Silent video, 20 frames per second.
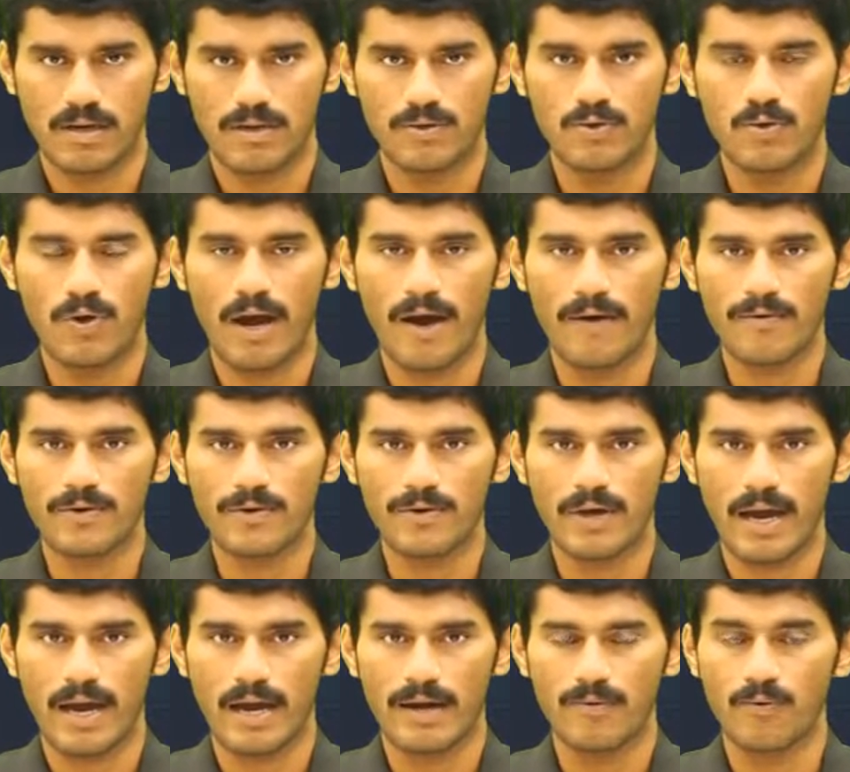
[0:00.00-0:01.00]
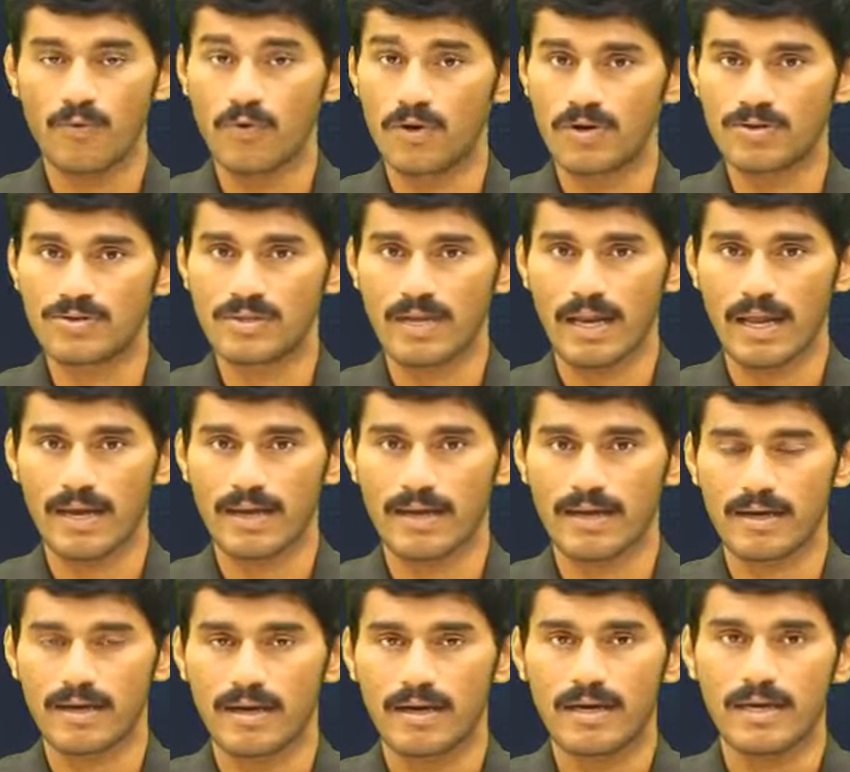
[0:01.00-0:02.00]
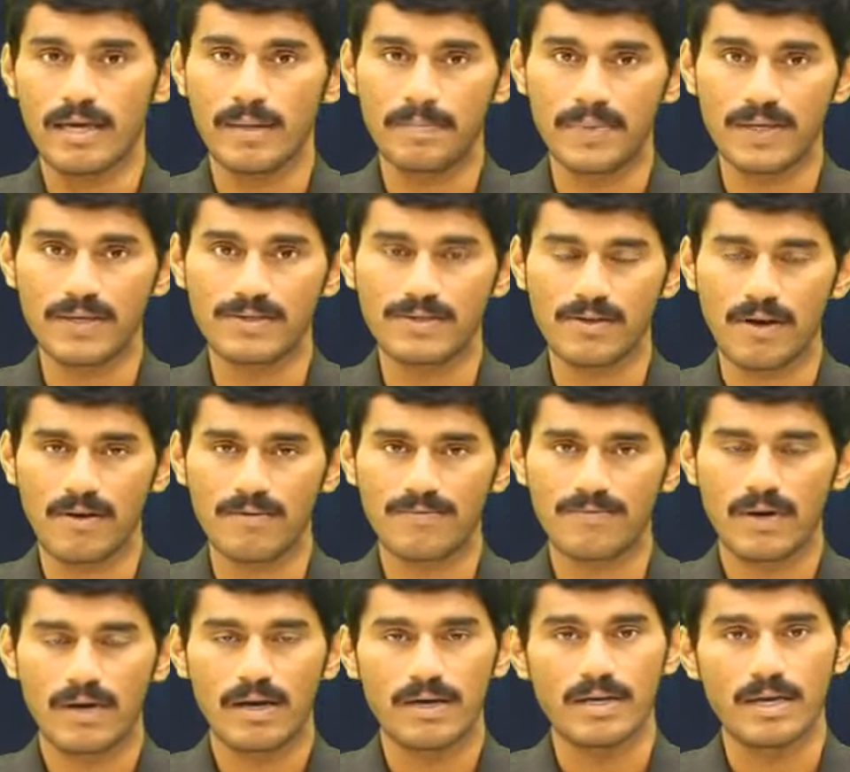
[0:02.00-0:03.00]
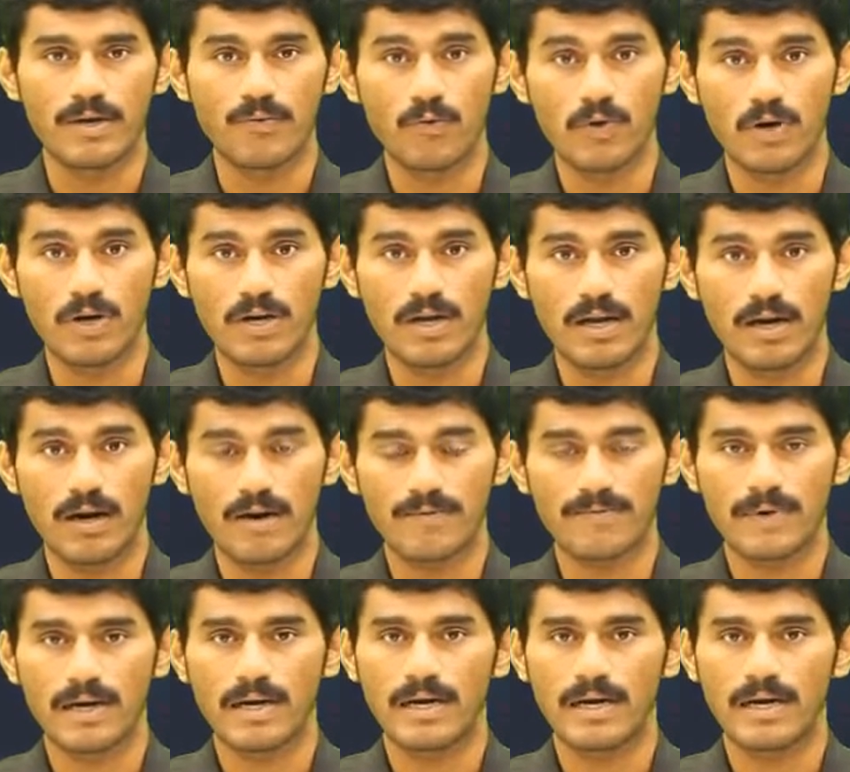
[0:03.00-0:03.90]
you have to add words like a piece of, a word of,